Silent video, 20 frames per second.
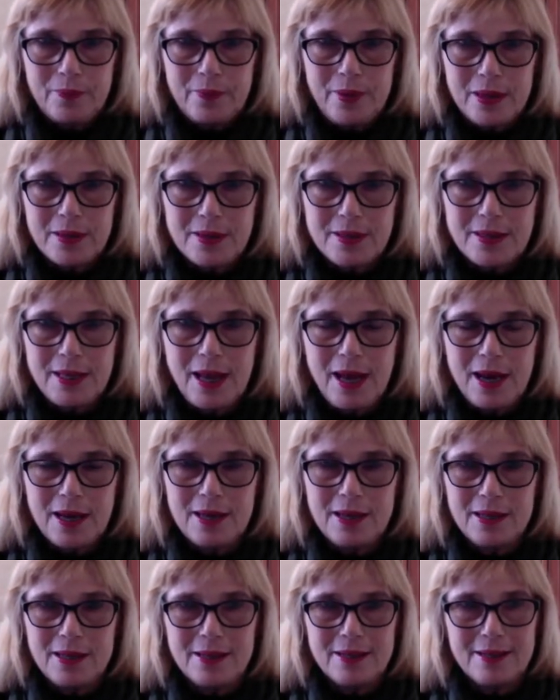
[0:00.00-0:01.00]
That's the
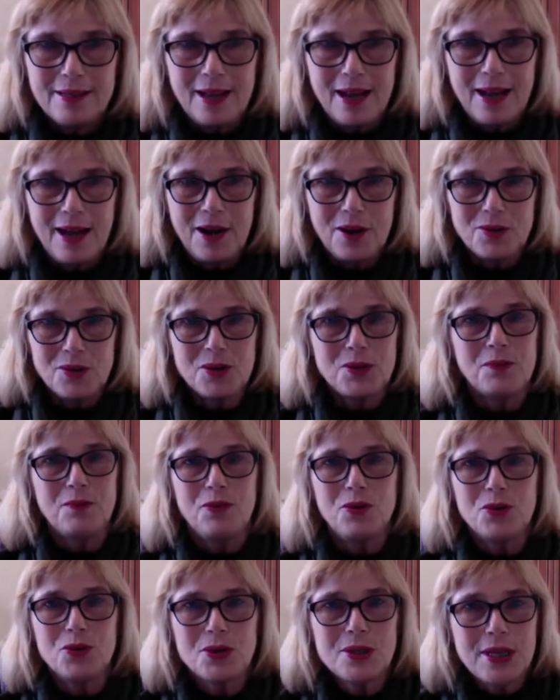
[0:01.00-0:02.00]
house of
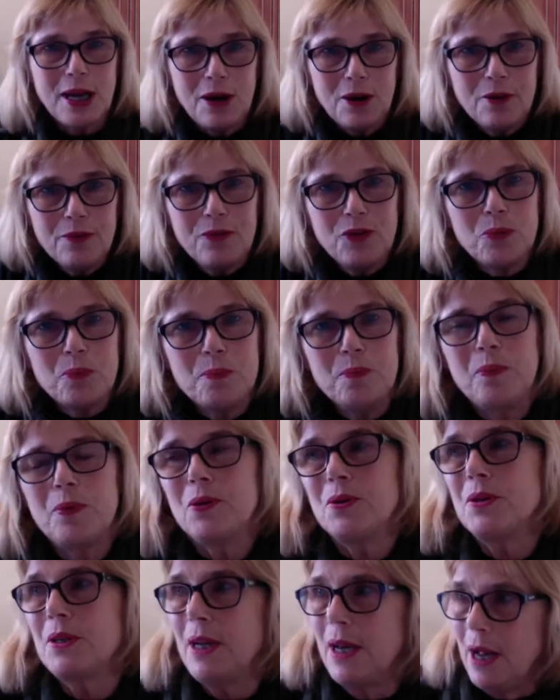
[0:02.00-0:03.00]
yourself, your
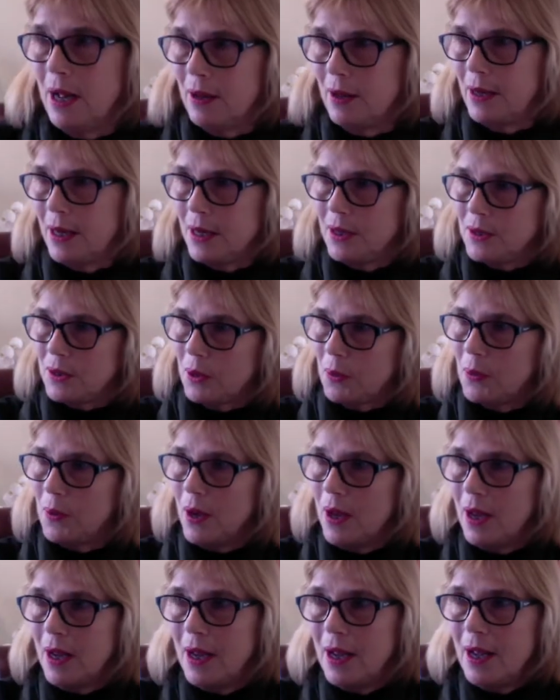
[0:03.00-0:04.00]
personality. So
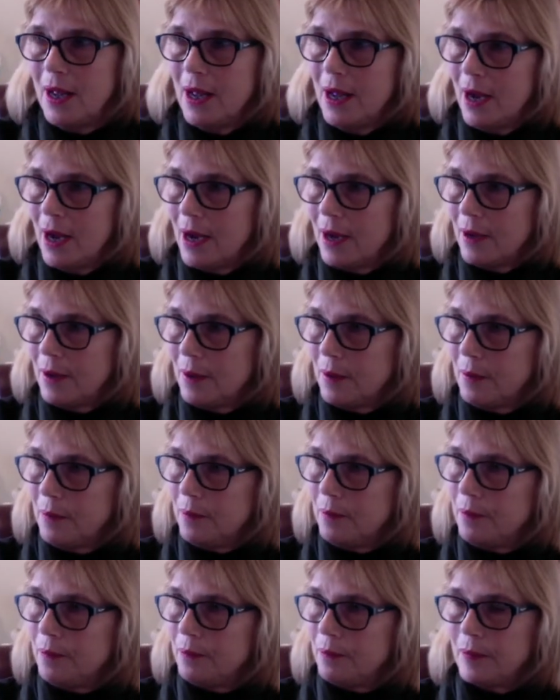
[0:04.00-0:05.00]

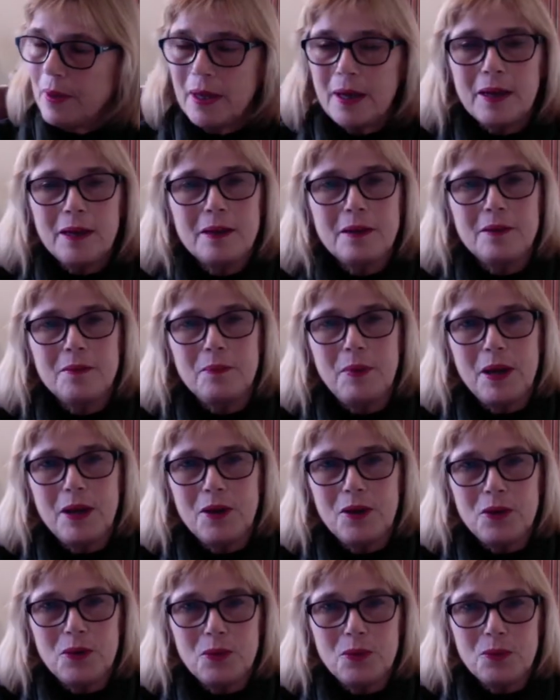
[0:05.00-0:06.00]
it can
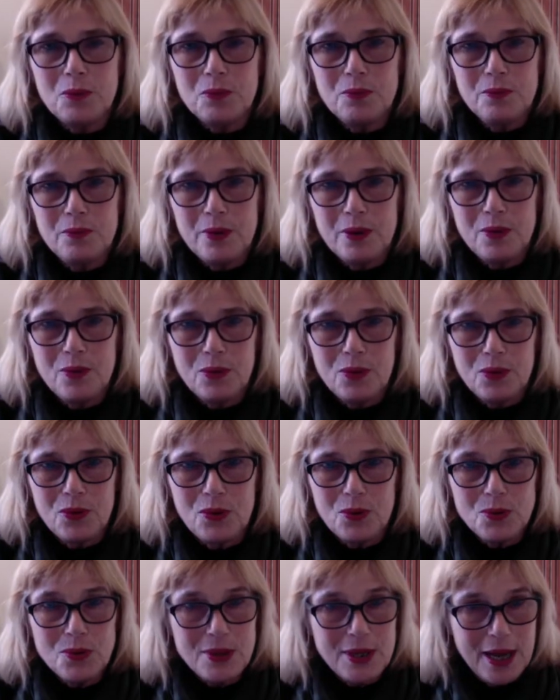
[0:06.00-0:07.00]
make you
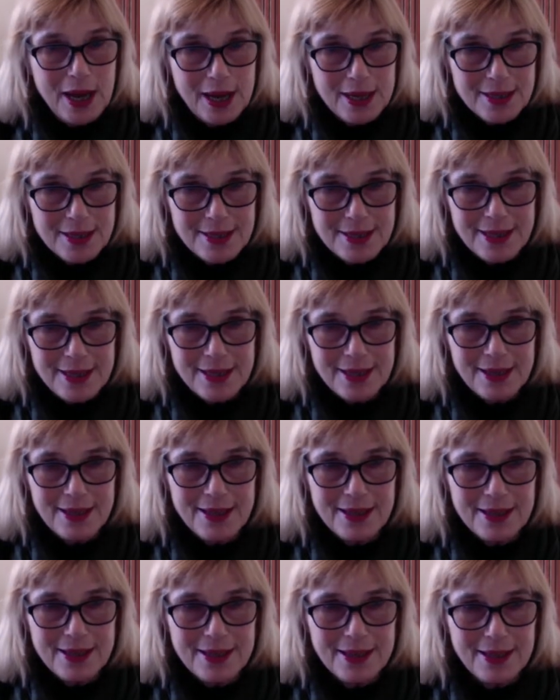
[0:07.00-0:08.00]

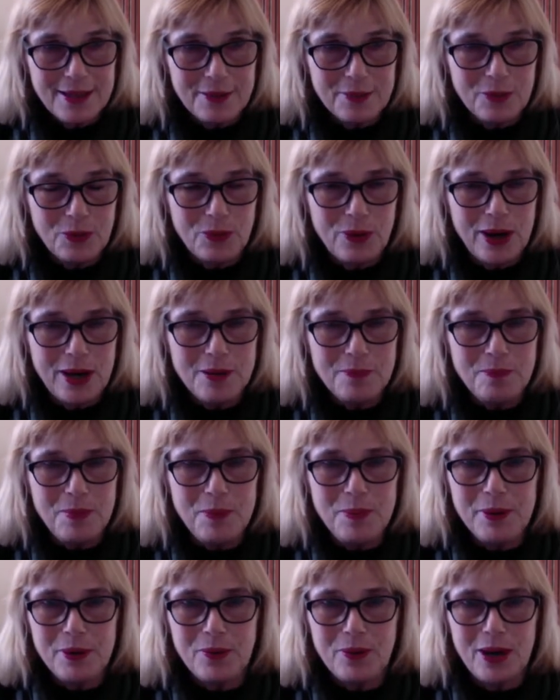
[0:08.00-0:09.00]
enthusiastic,
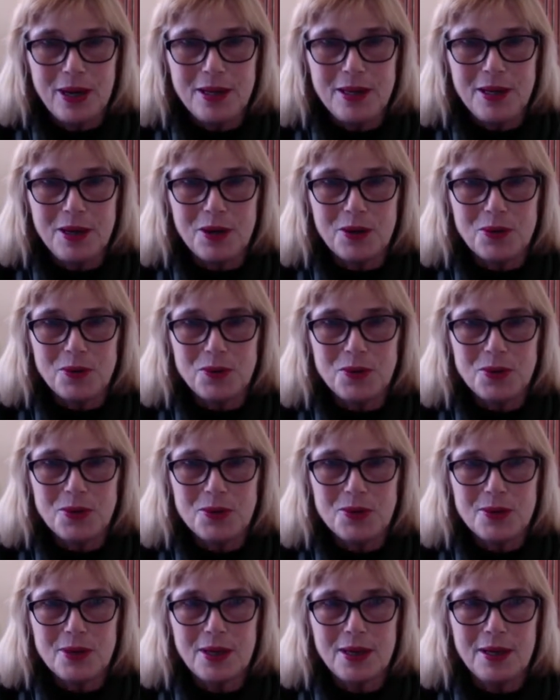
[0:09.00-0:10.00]
maybe
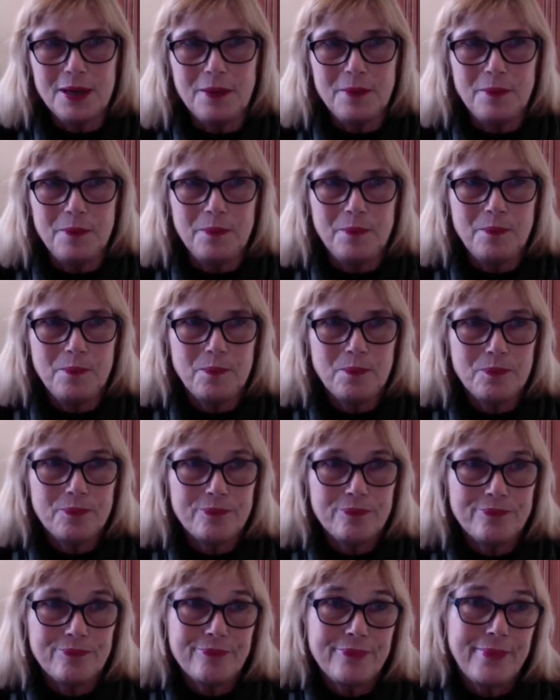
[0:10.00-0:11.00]
grandiose
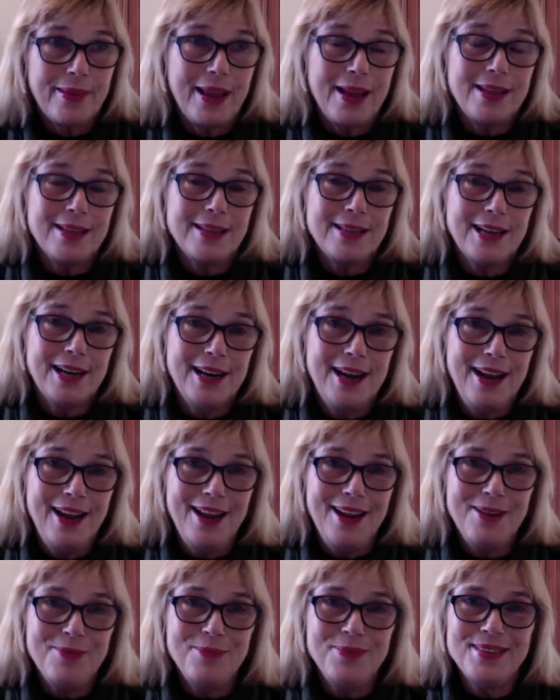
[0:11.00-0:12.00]
at
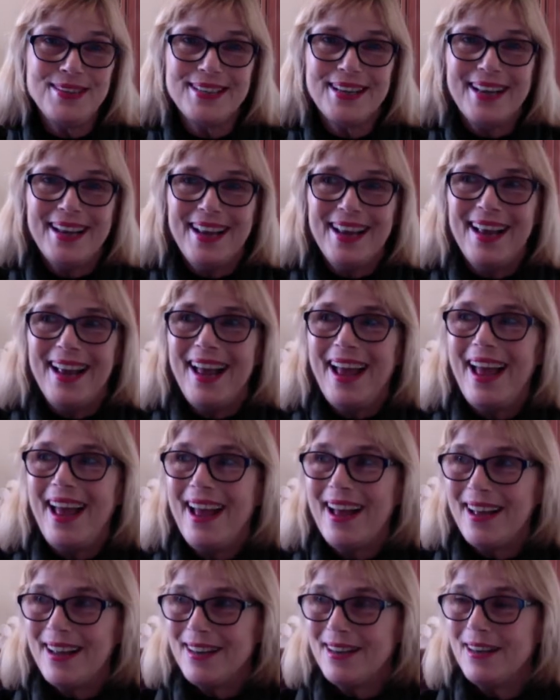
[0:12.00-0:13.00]
times,
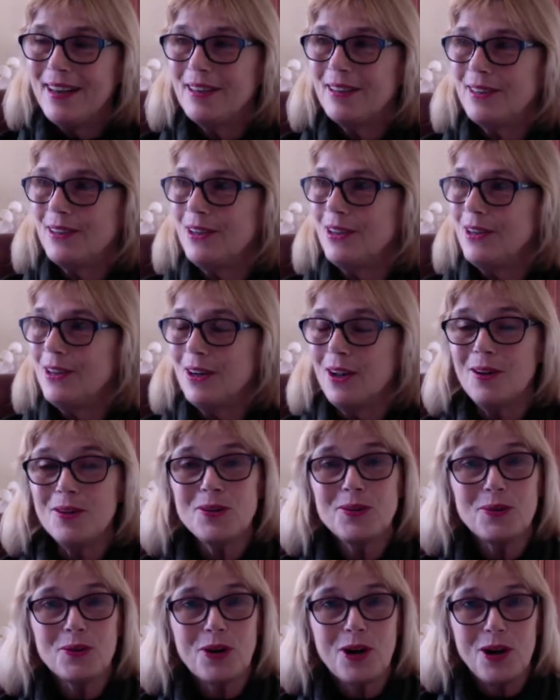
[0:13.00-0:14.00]
and it could
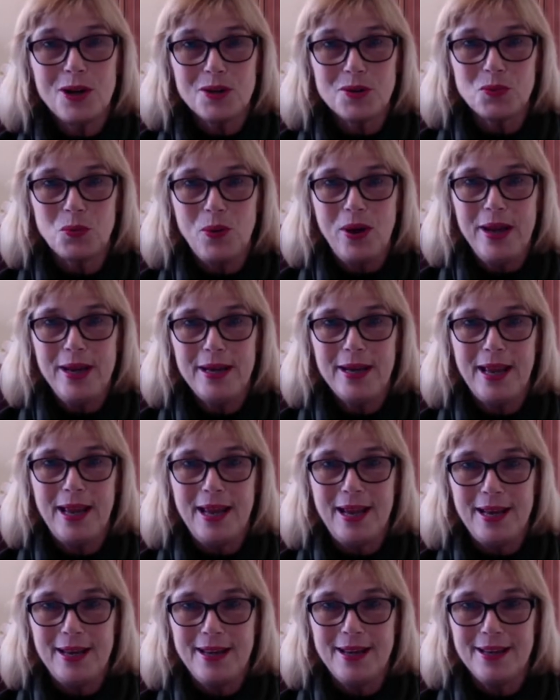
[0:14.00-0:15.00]
also cause weight
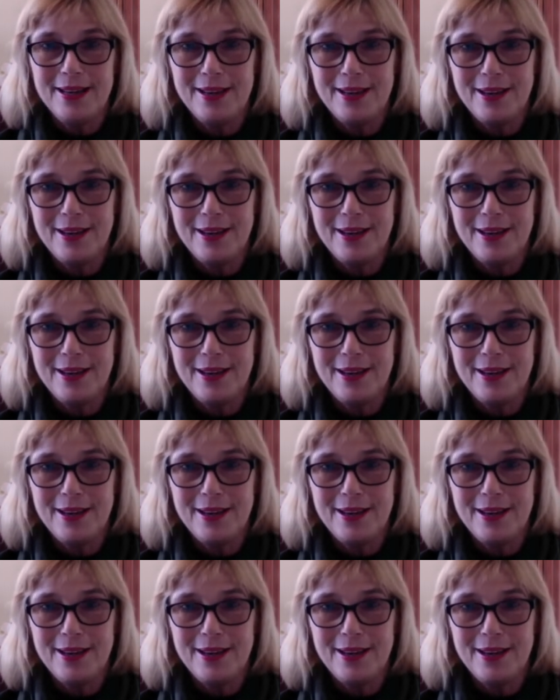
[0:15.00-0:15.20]
gain.